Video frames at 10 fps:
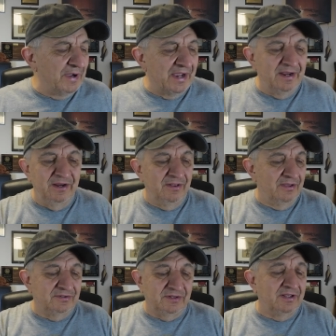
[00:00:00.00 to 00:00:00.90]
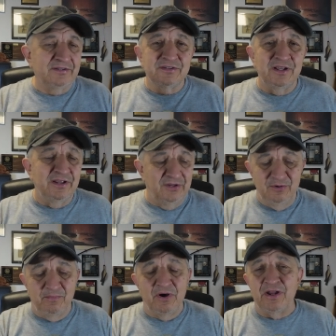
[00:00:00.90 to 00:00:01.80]
buy, let's say that
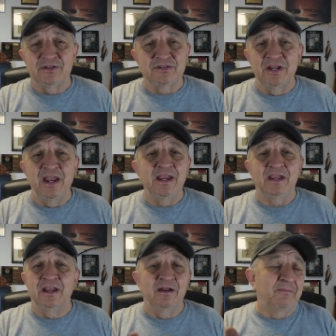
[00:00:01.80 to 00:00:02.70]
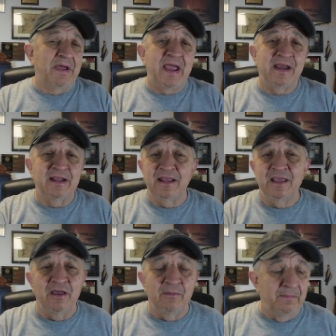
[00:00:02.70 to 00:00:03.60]
you bought a steak and a bag of
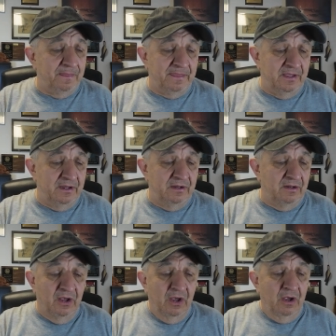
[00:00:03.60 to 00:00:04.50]
them and